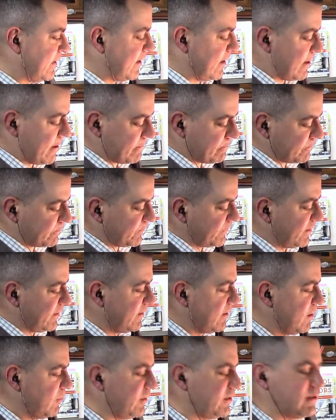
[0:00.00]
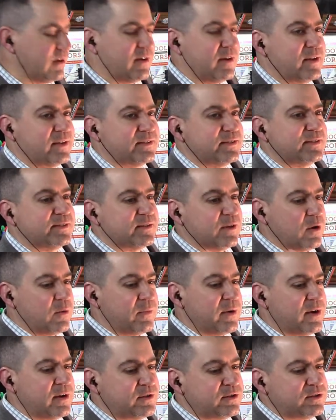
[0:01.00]
Um, you know, we talk so
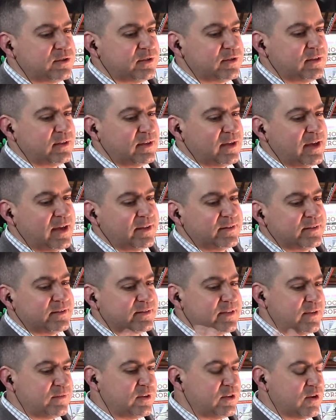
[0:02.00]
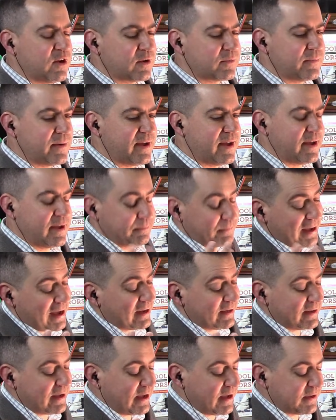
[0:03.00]
much on the Safety Doc po-
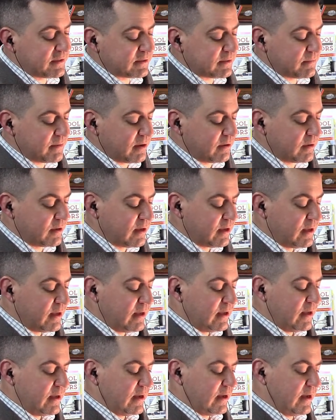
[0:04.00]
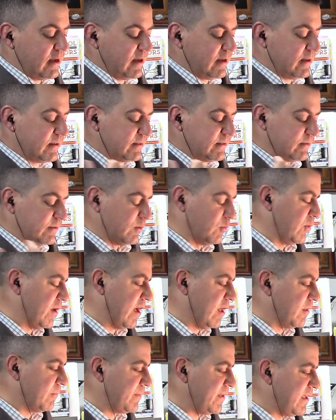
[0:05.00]
podcast about uh,
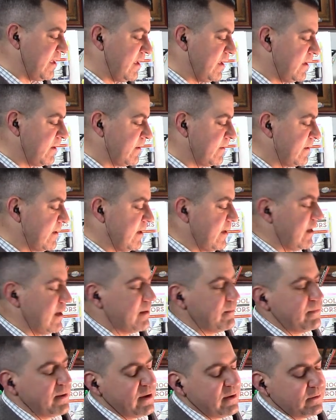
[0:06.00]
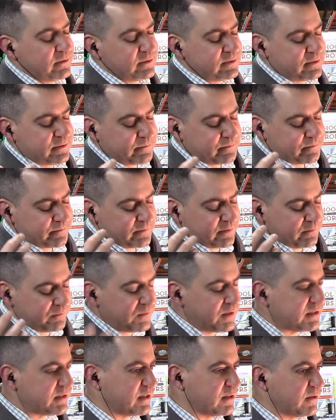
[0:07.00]
well-being, about
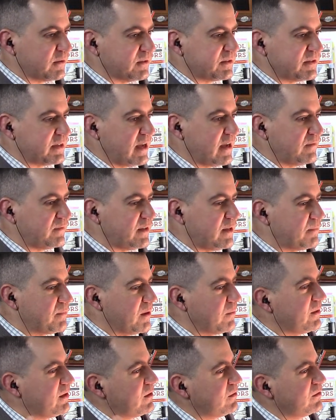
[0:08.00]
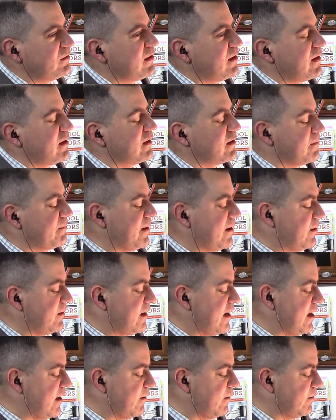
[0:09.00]
physical safety, but we don't talk about
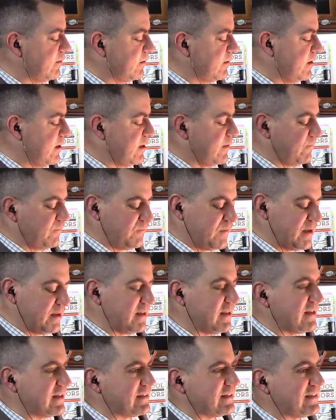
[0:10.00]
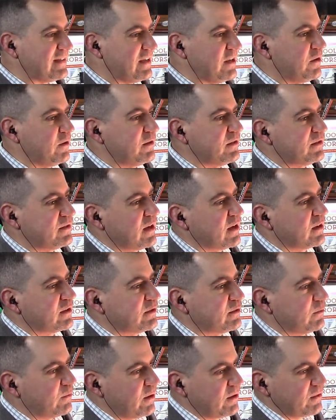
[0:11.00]
how fitness
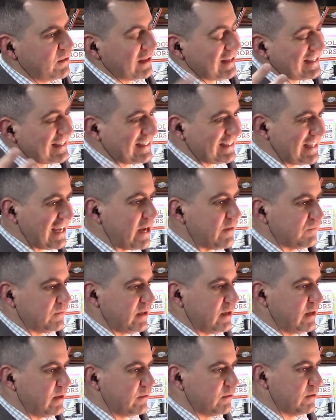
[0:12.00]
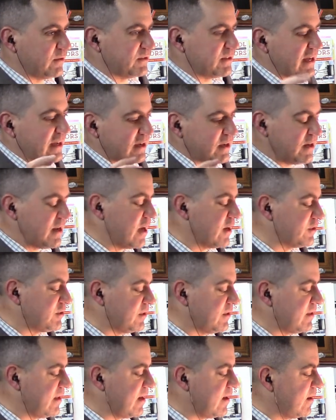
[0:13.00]
intersects with safety. There's that
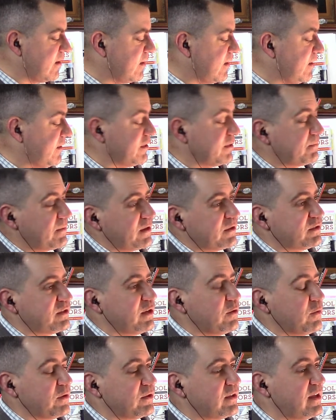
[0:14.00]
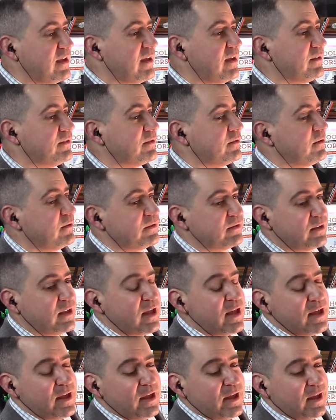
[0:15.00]
connection there, and especially with kids, and there's a,
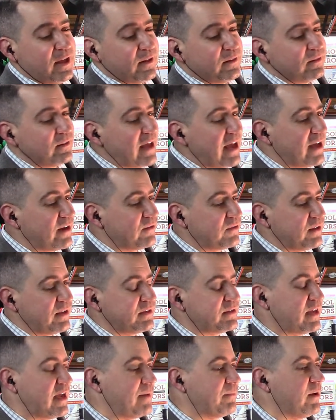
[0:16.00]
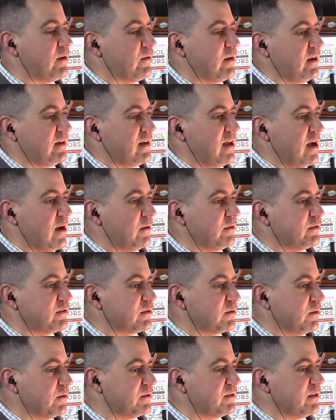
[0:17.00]
a lot of things happening right now in
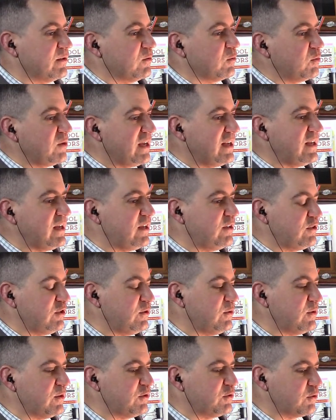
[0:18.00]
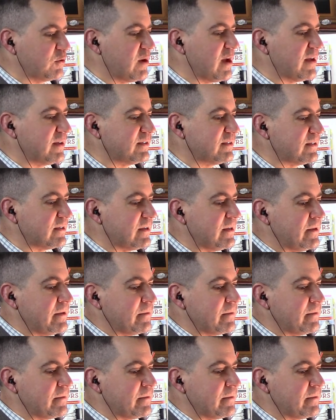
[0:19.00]
schools that we need to address.